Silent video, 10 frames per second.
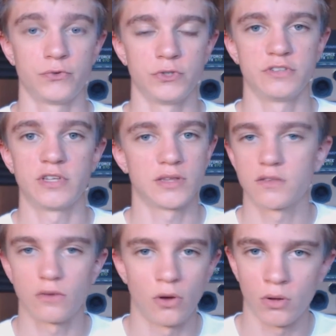reset.
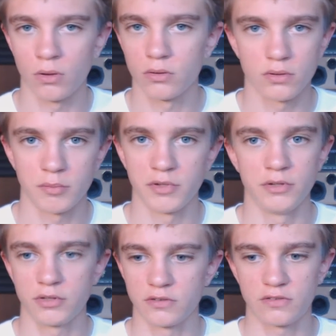That's all. I mean,
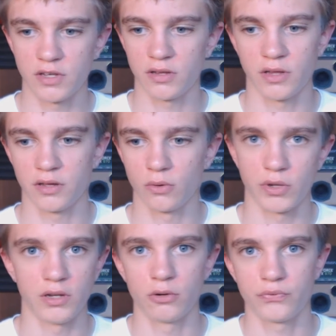you can say, like,
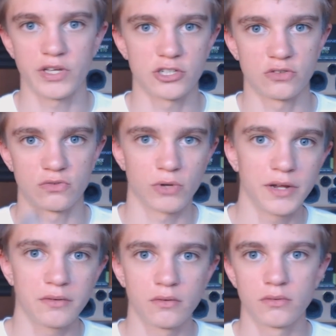okay, notifications
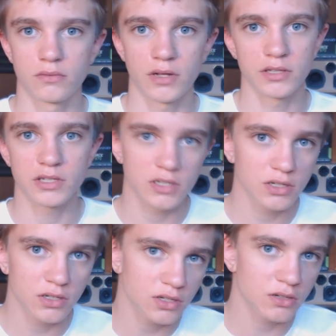red,
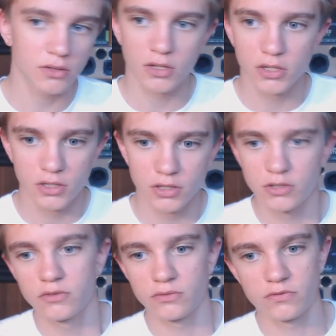LED,
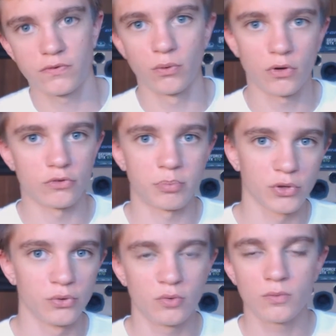phone calls
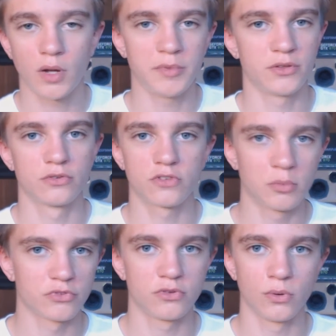blue. I mean, there's
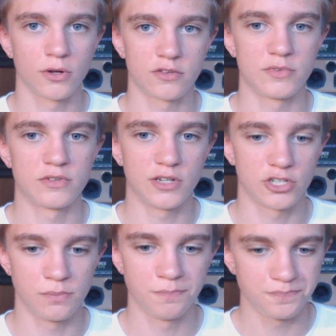almost no
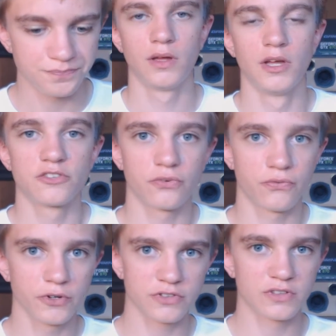customization. So
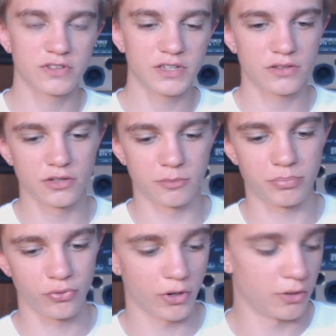first, let's get to the
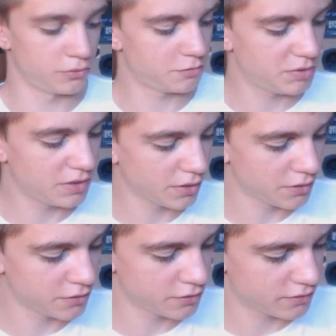pros,
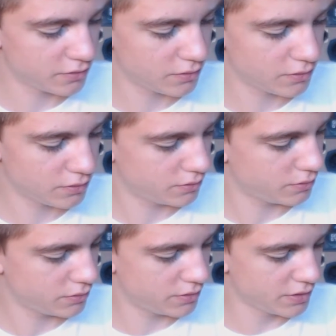because
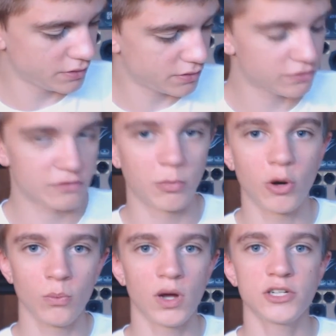the
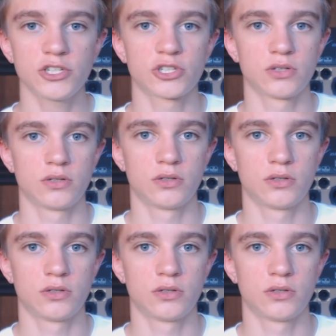smartwatch,